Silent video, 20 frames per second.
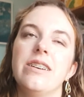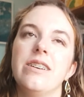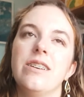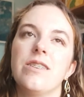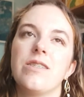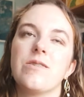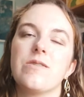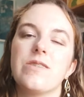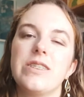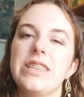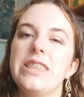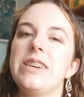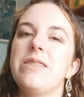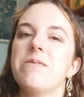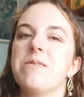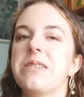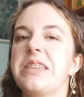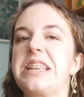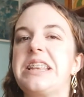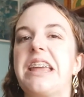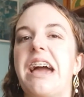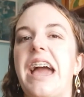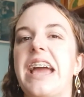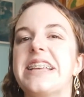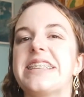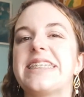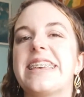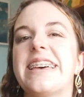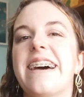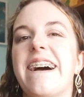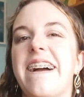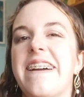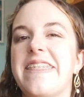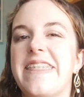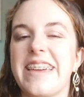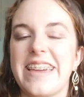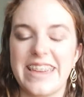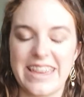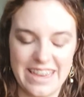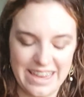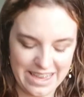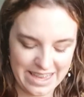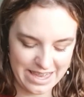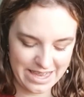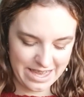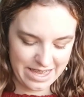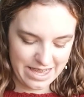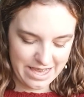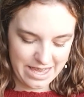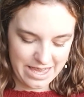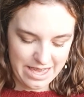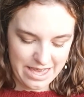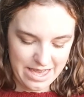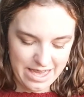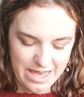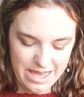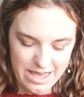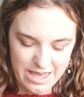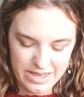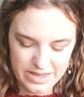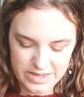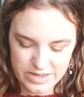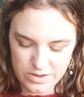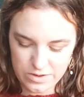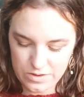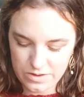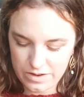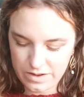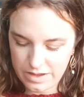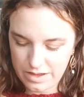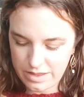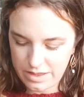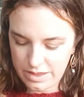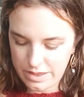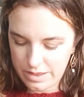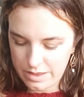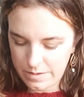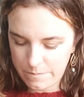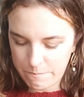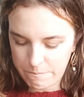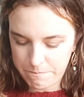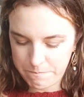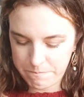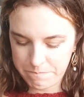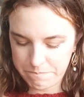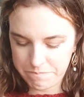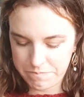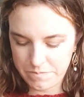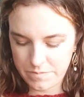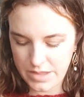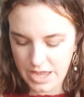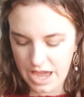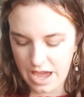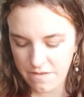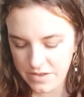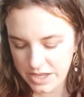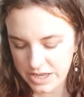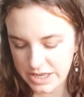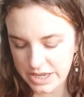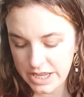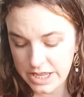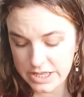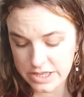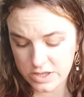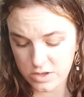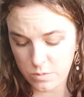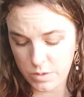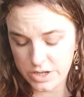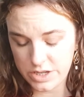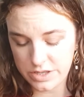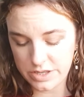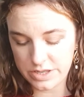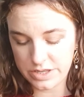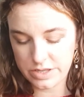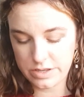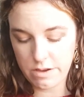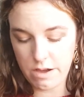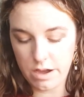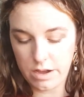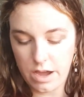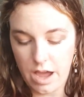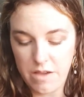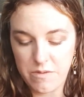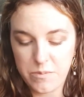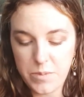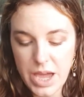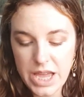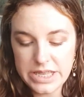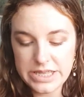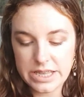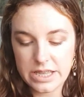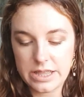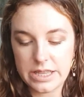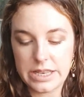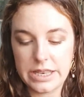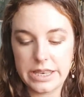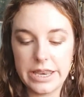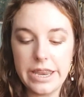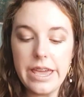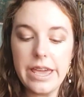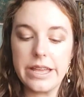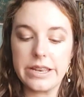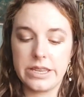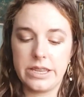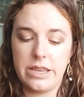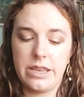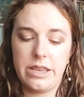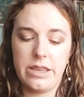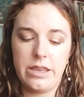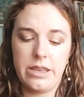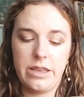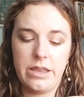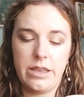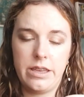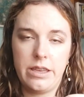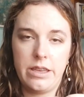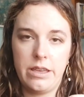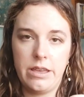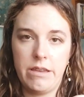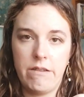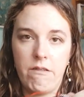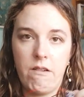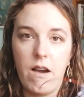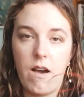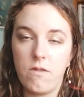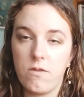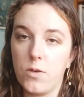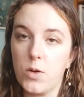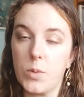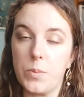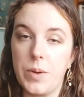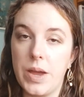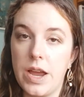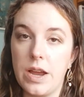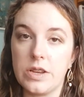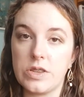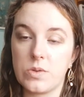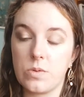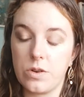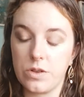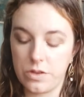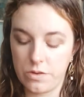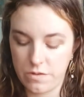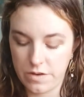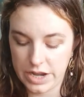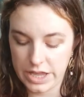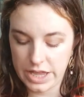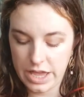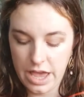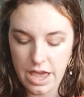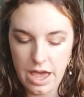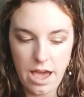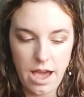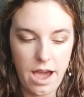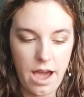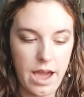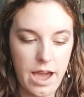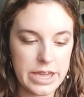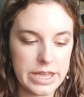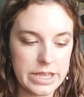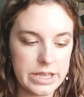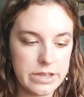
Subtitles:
really, really nice, I think. So having knit so much of the sock, I've basically knit a full pair's worth already. I